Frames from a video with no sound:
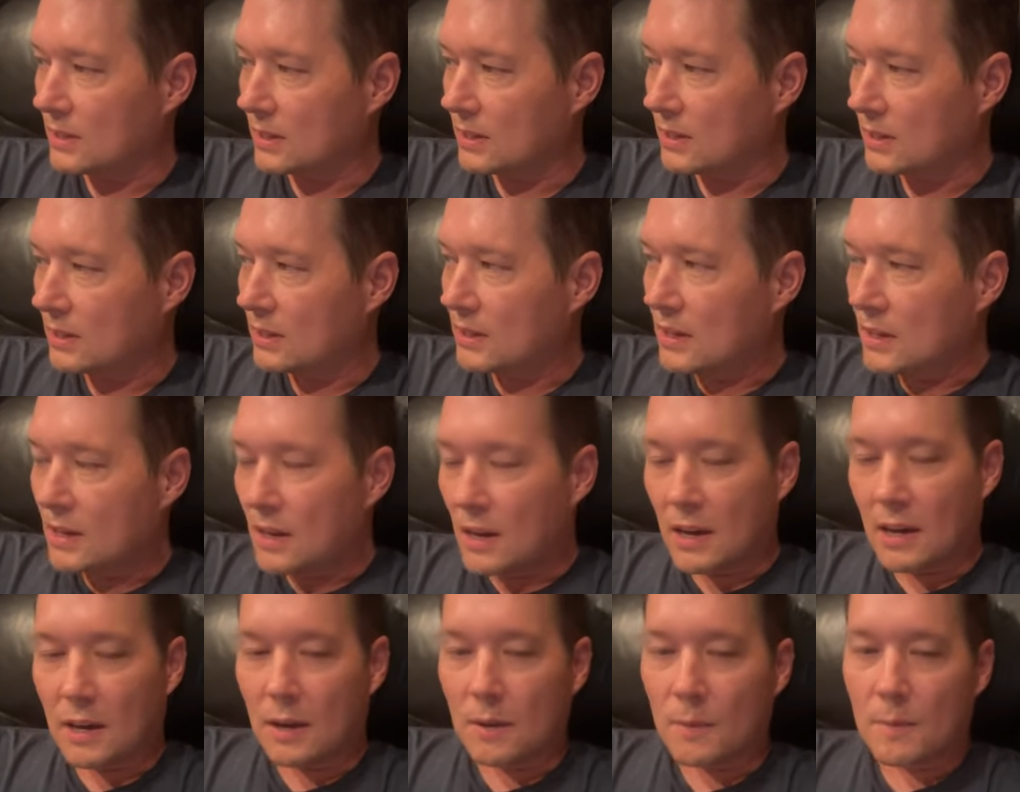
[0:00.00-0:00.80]
Uh,
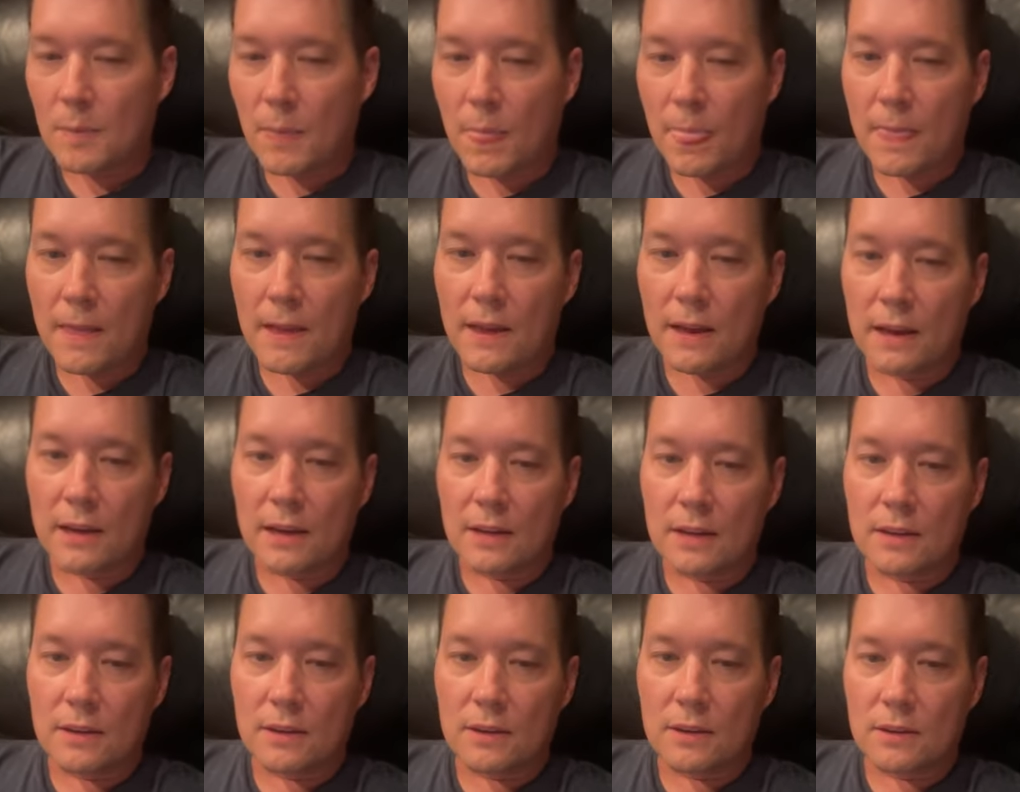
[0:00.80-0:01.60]
um,
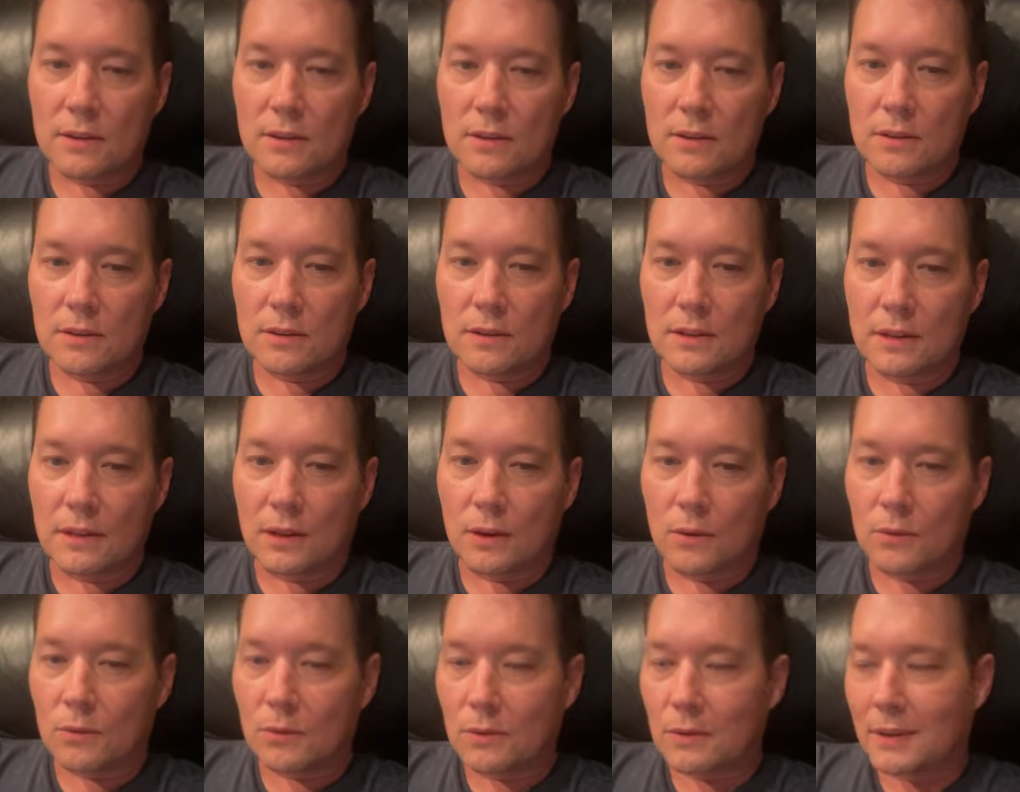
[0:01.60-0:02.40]
uh, you
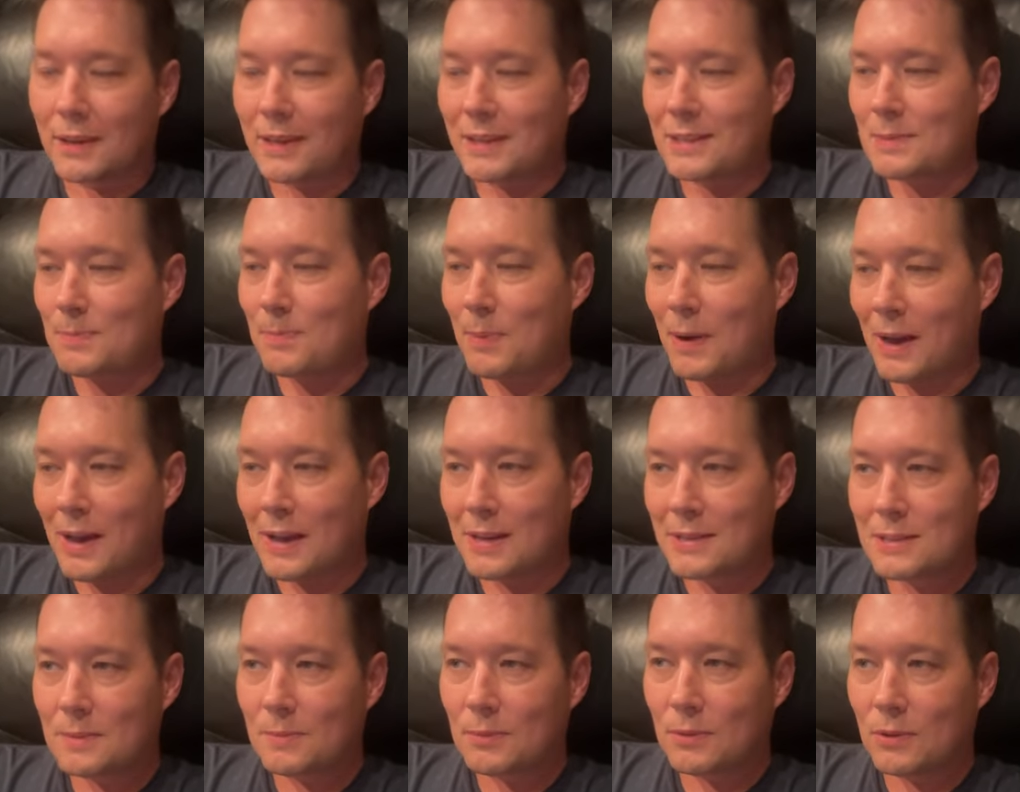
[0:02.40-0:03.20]
know, it's
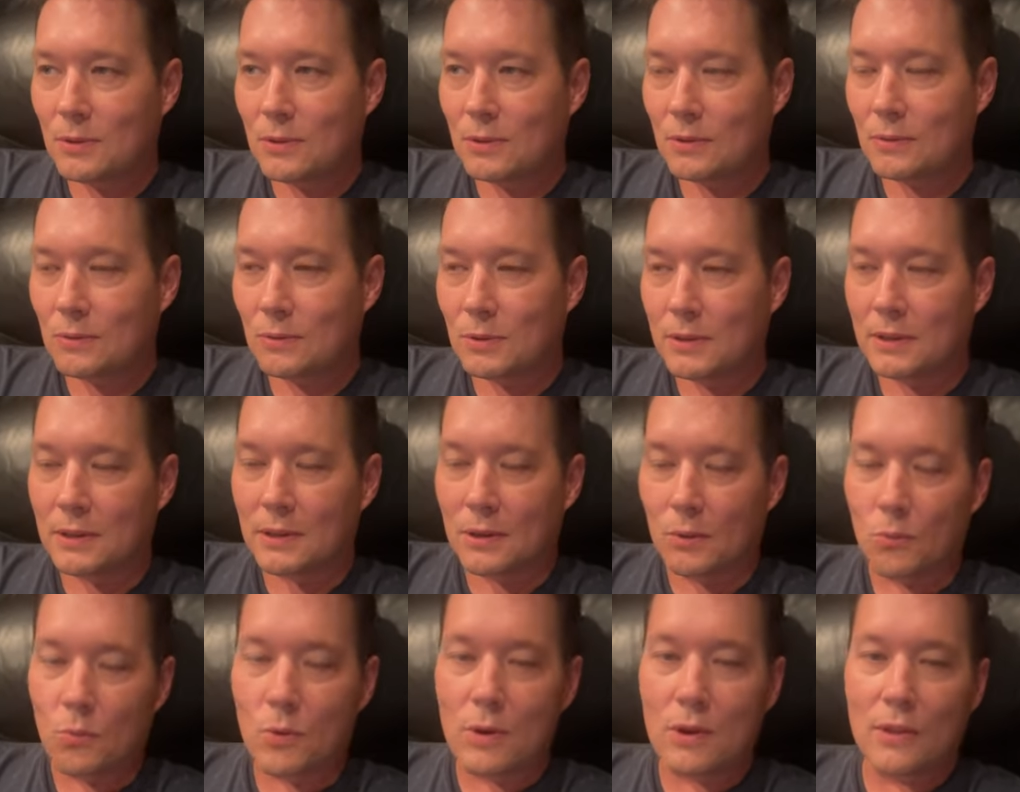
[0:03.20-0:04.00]
possible, you
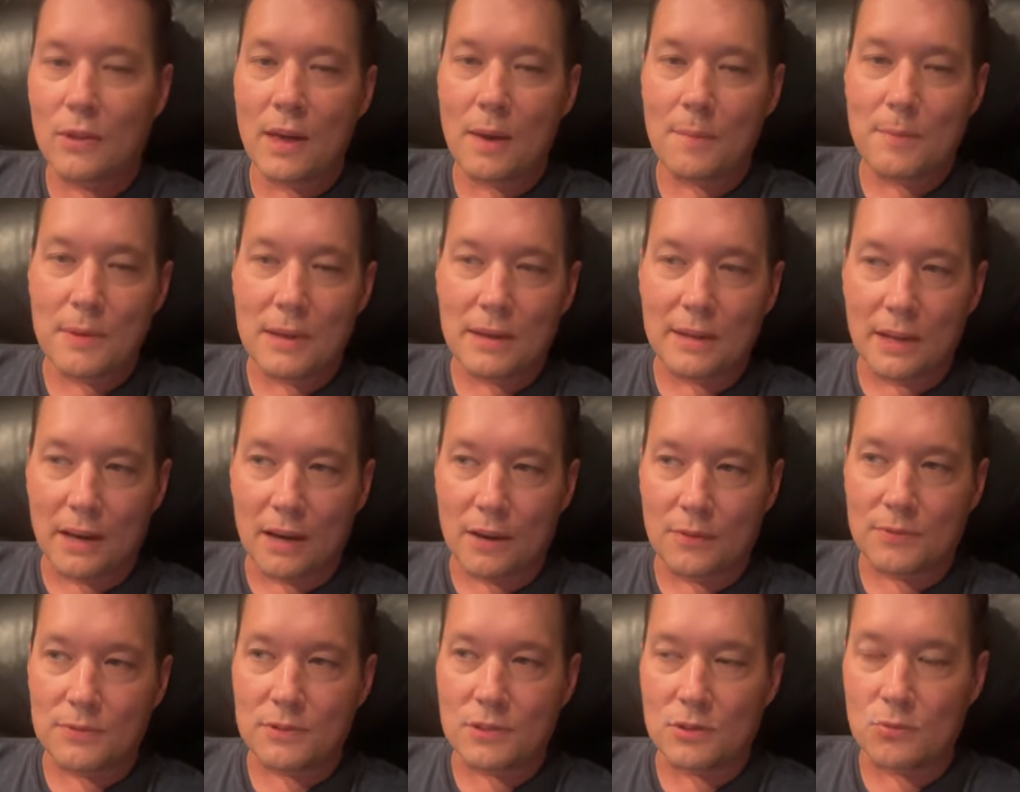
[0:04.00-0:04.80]
know, will that be
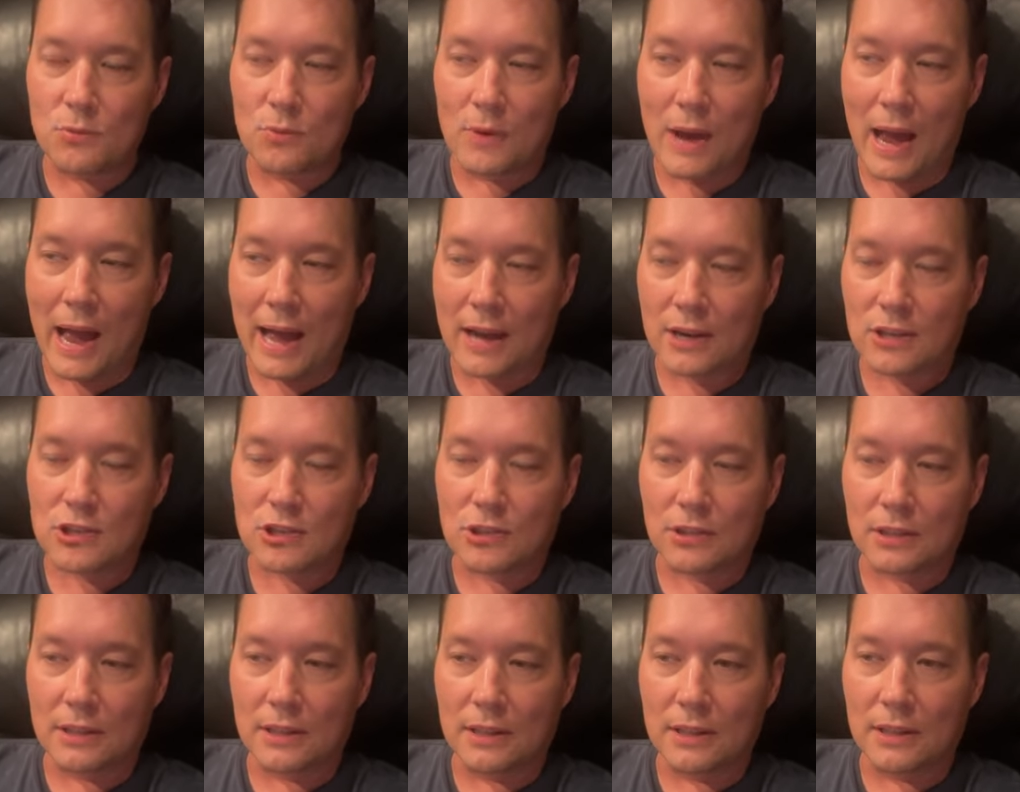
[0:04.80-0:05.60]
enough to
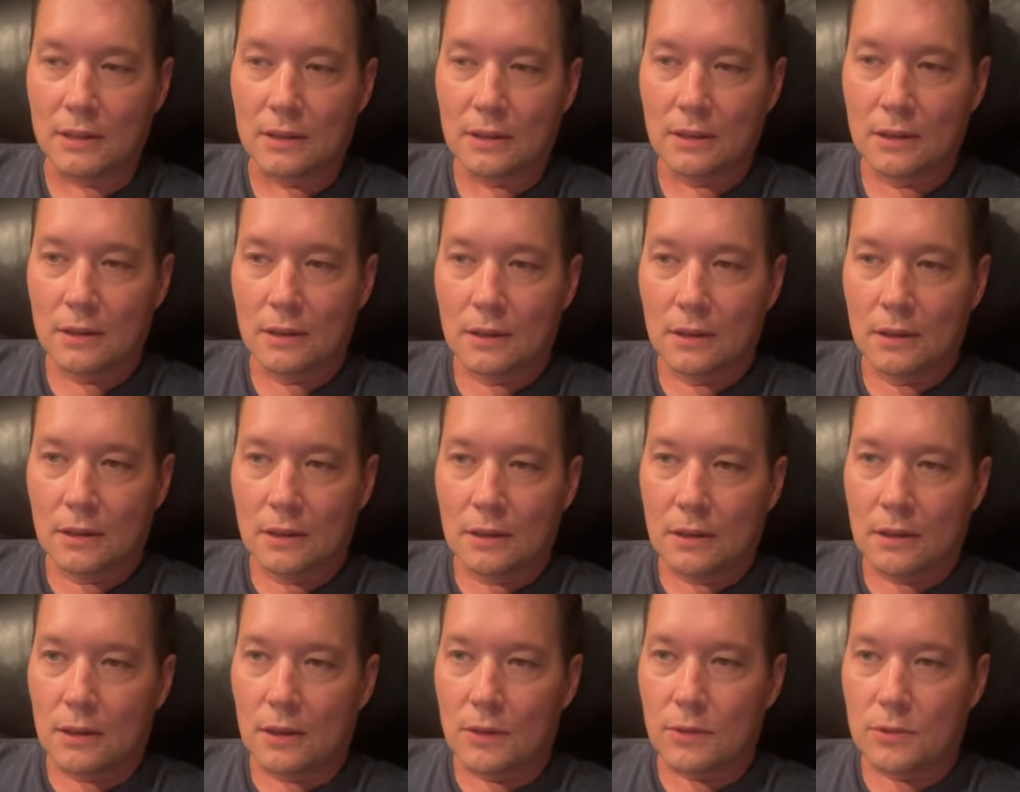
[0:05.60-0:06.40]
actually,
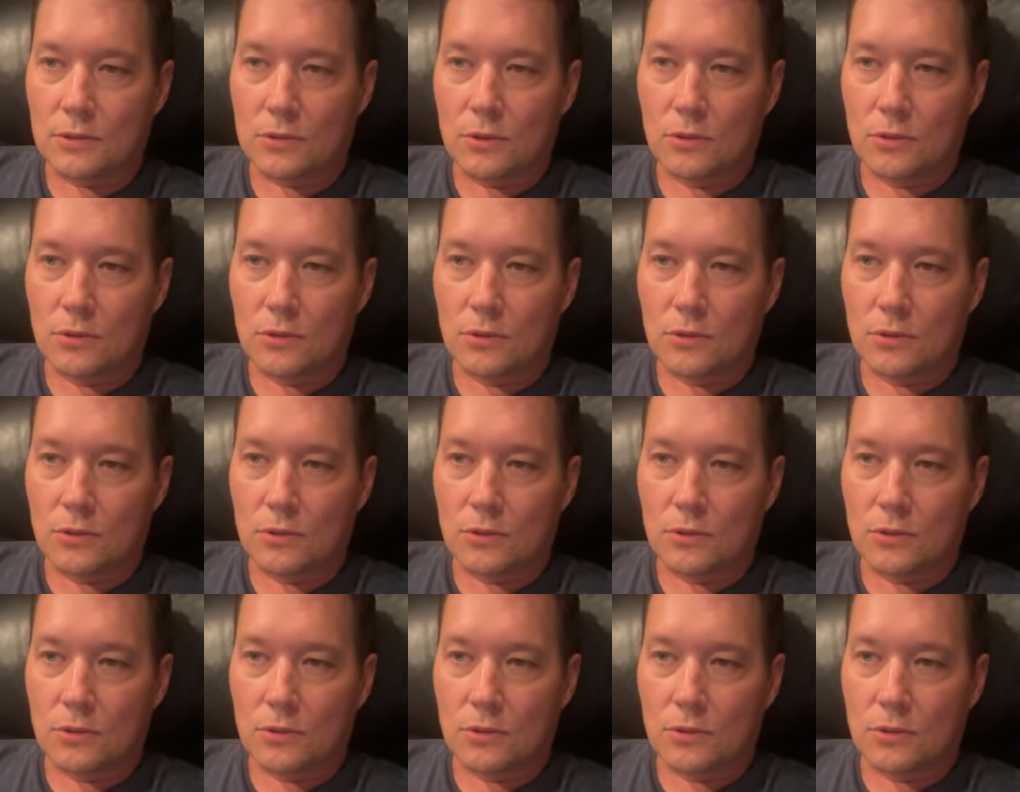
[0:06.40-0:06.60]
uh,